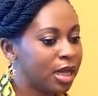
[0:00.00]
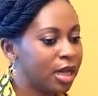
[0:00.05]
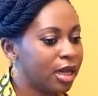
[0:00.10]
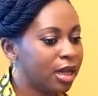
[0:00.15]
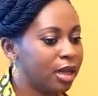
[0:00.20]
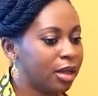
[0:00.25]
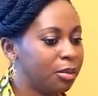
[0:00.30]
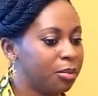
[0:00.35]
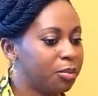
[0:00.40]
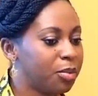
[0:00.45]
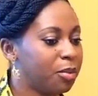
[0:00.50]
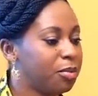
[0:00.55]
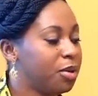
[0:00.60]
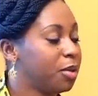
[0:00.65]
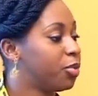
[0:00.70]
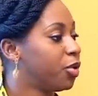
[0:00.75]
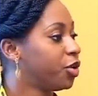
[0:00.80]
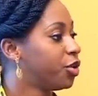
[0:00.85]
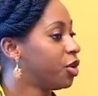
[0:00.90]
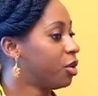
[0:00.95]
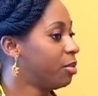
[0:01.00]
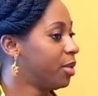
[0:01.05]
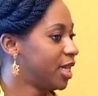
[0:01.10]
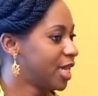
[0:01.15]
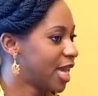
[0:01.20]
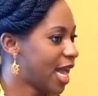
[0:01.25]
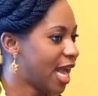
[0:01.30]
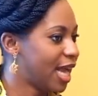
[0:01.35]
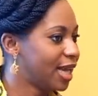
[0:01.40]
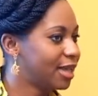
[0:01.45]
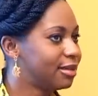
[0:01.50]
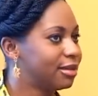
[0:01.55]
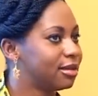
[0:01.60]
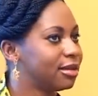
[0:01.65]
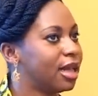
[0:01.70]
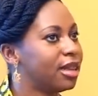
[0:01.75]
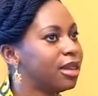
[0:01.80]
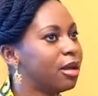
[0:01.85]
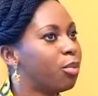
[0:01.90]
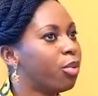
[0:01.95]
um, Public Procurement
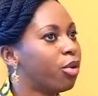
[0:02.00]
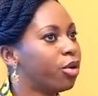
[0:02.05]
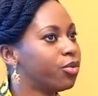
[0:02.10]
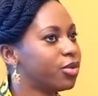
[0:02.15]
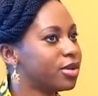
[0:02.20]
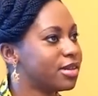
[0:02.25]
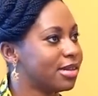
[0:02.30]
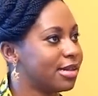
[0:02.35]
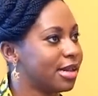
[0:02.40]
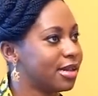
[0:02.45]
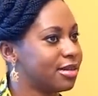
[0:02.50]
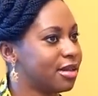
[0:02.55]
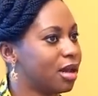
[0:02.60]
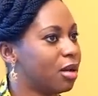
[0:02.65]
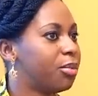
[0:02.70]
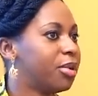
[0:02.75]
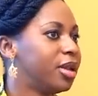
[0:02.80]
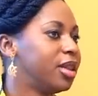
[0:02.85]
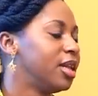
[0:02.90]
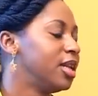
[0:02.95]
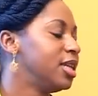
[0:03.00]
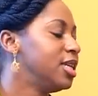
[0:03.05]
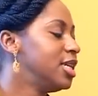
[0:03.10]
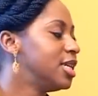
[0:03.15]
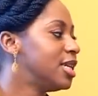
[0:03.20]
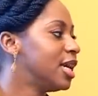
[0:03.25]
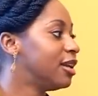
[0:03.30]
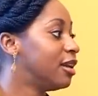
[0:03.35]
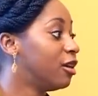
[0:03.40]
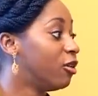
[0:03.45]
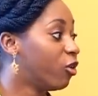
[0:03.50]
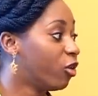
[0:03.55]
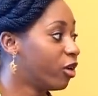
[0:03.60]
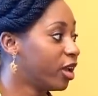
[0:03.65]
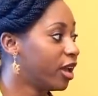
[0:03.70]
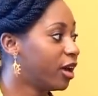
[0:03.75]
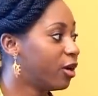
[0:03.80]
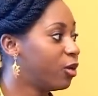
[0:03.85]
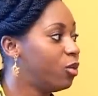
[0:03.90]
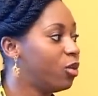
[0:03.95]
Act, and the board was set up, and they needed a
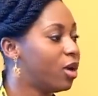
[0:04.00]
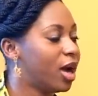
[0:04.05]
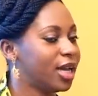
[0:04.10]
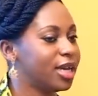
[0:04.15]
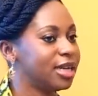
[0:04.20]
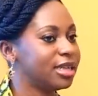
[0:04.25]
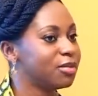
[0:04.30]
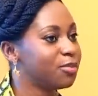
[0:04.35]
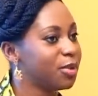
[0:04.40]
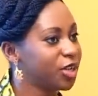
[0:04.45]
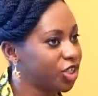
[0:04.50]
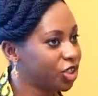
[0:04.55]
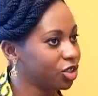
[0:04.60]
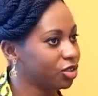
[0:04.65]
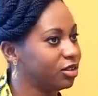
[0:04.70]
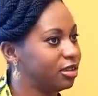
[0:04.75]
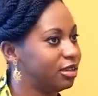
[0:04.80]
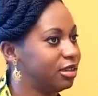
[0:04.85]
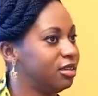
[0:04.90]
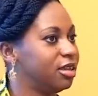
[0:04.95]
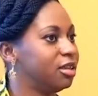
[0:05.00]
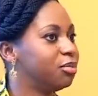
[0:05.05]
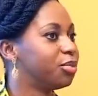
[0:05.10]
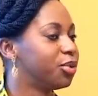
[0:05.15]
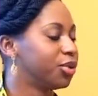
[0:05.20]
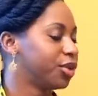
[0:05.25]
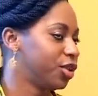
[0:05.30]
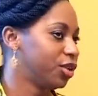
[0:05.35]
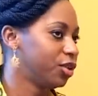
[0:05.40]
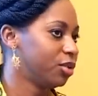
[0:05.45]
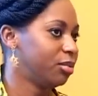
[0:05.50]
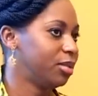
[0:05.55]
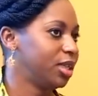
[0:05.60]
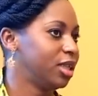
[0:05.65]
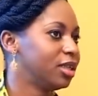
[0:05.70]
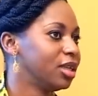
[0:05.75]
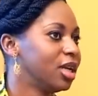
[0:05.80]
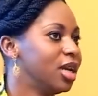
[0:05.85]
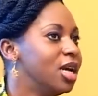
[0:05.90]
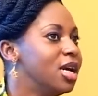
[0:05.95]
lawyer who had a specialty in procurement.
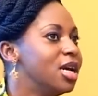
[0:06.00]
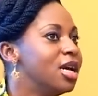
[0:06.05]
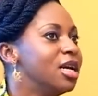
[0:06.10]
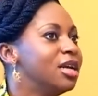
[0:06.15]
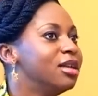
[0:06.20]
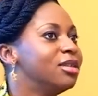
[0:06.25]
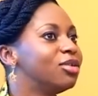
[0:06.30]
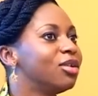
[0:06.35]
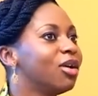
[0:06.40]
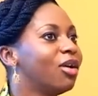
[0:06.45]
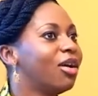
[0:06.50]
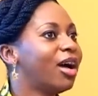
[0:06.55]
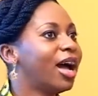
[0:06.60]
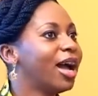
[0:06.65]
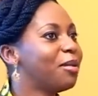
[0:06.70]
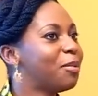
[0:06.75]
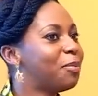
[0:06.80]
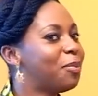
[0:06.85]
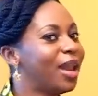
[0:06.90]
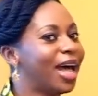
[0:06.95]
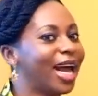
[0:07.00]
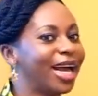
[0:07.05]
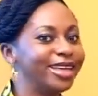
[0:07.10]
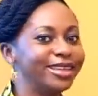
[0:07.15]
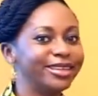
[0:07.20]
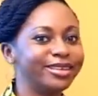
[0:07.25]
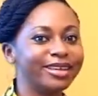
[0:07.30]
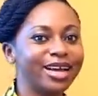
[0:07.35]
And there you were. So I applied,